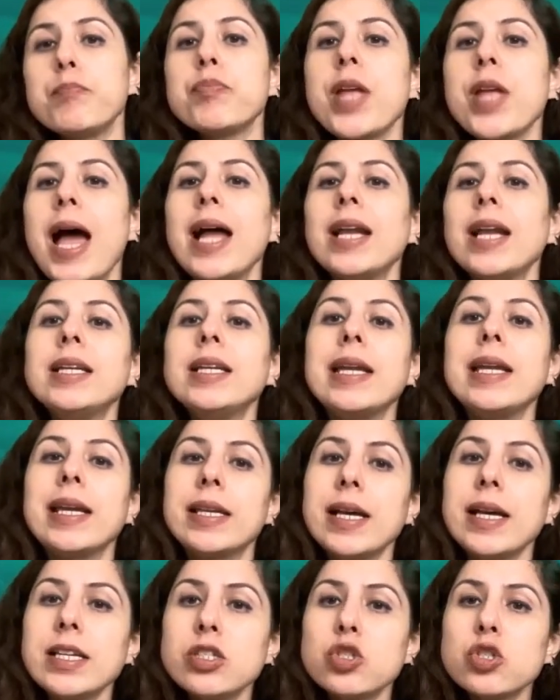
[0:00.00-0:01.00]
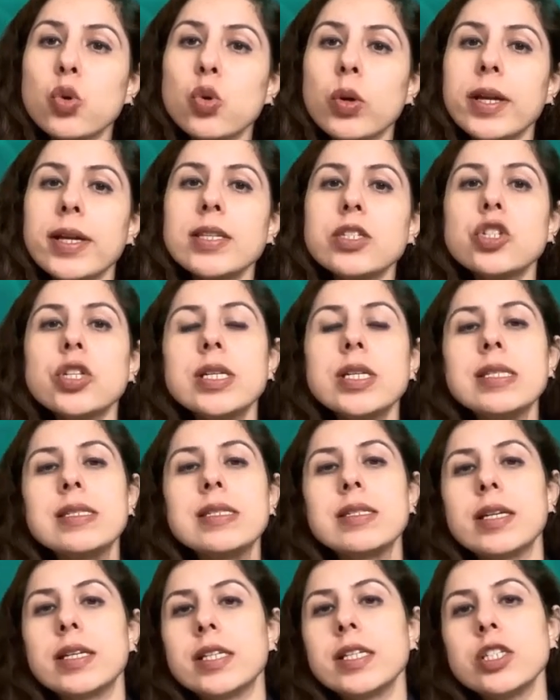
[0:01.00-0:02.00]
and data storage is
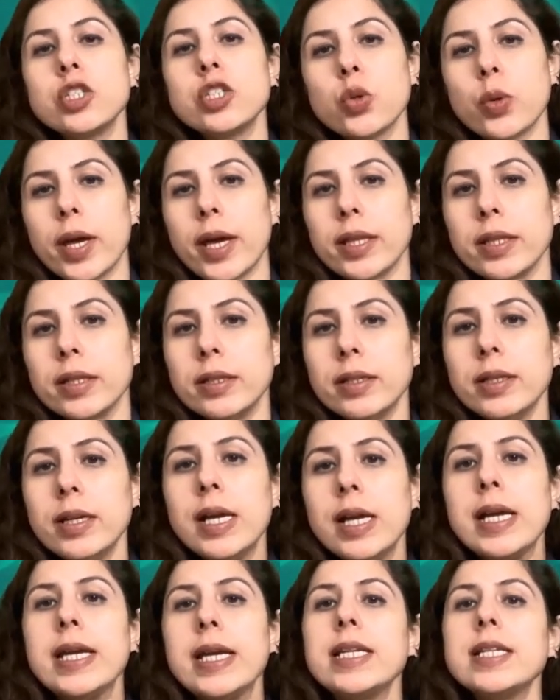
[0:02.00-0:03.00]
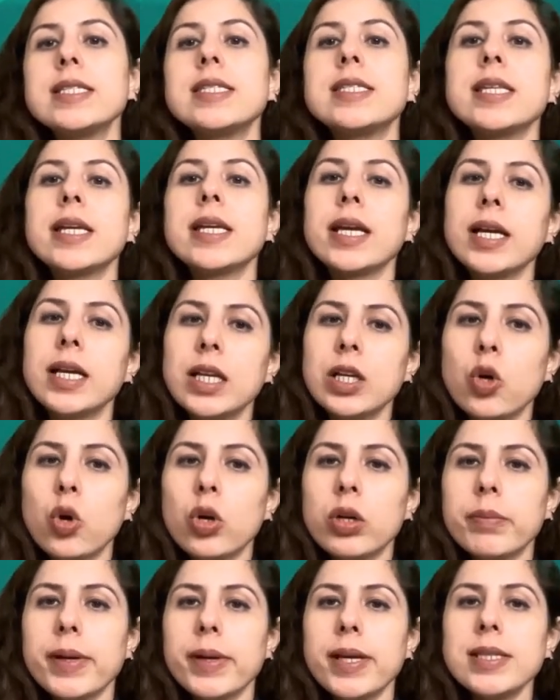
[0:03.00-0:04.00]
written together in a single
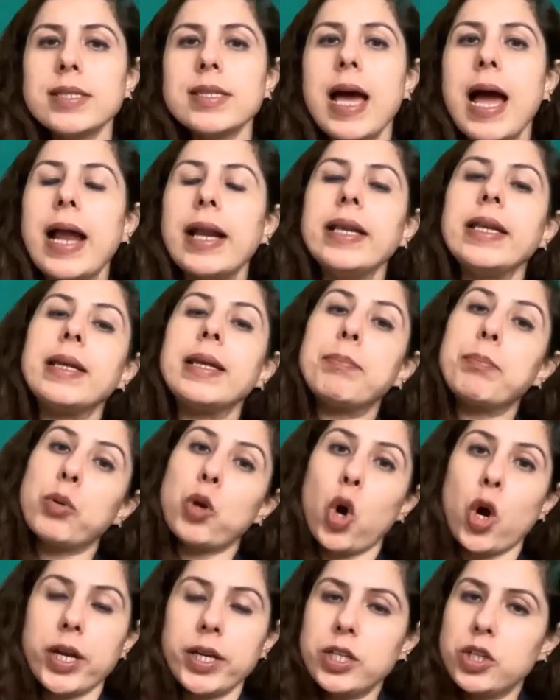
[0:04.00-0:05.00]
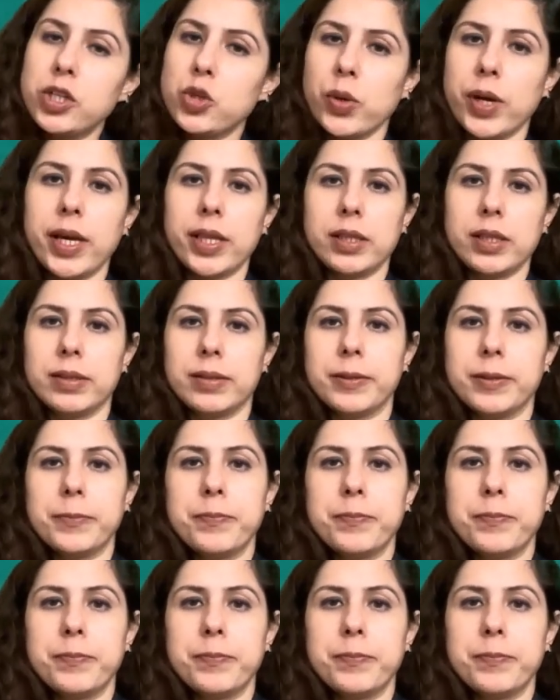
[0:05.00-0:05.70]
code base and deployed together.